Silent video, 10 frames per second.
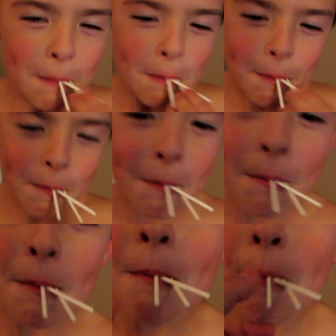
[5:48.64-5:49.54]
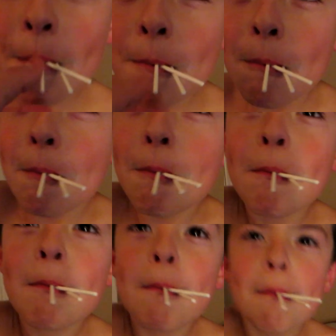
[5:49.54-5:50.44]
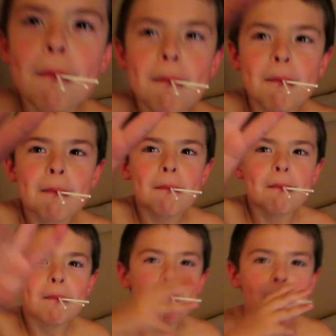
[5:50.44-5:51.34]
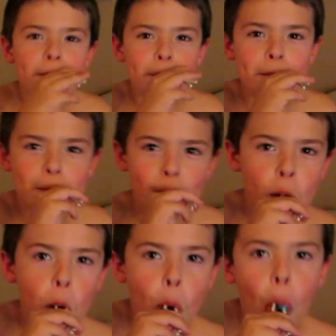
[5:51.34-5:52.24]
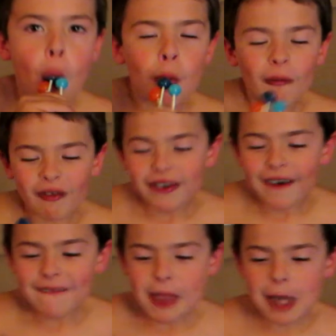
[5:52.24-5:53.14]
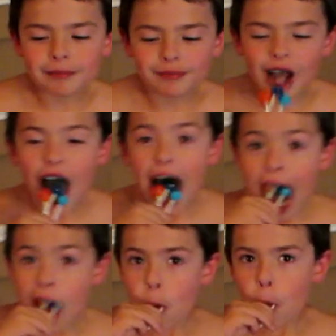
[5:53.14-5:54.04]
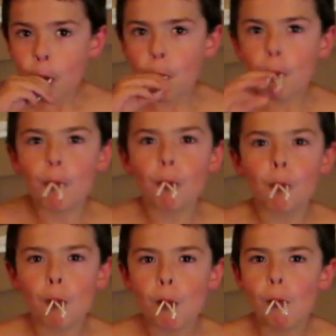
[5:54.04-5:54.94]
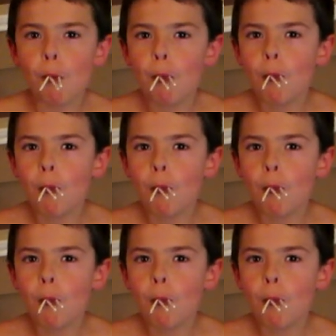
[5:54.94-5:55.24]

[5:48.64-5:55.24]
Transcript: how many suckers do you need? Huh? Why do you have three suckers in your blue mouth?